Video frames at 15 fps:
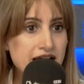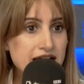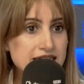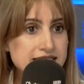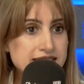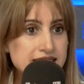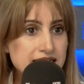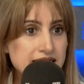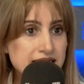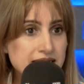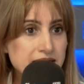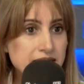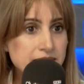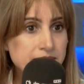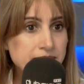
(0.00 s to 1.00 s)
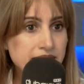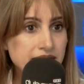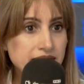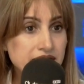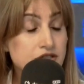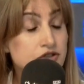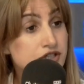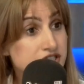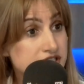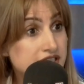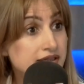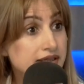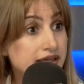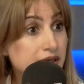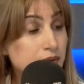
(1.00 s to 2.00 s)
has been,
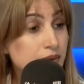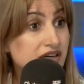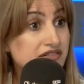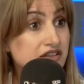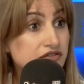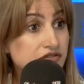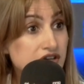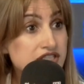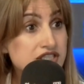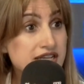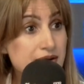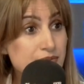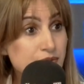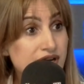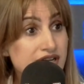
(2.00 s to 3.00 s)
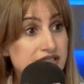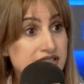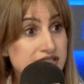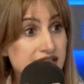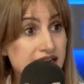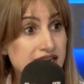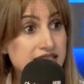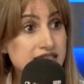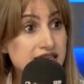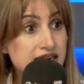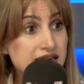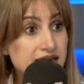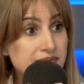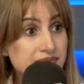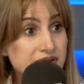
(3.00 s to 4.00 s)
interestingly, one of the first Emirates that
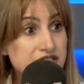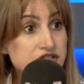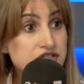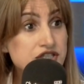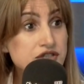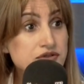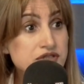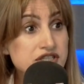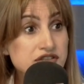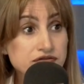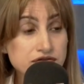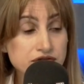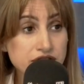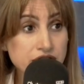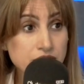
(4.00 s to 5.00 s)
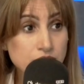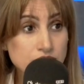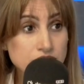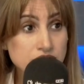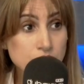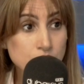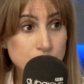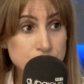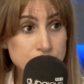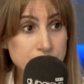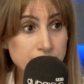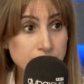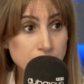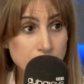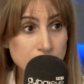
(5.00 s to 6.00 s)
introduced the freehold
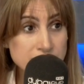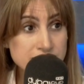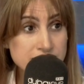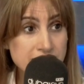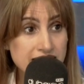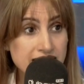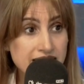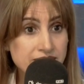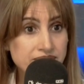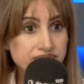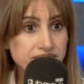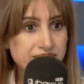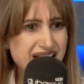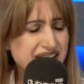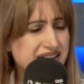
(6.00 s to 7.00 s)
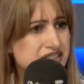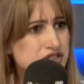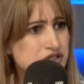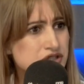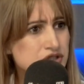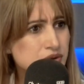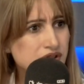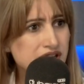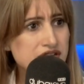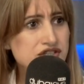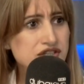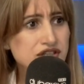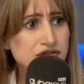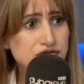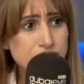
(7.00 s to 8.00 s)
ownership laws back in
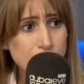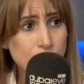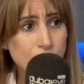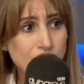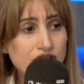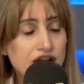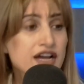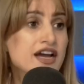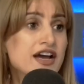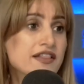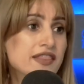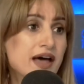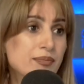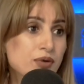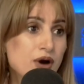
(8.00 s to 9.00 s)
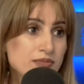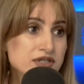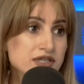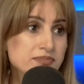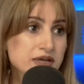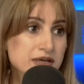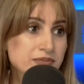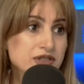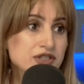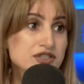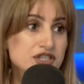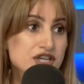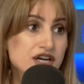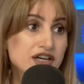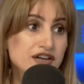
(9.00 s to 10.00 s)
2004 that prompted people to
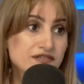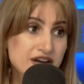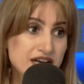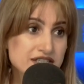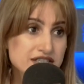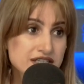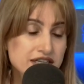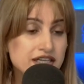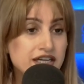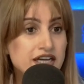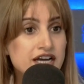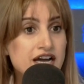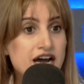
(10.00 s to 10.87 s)
start investing.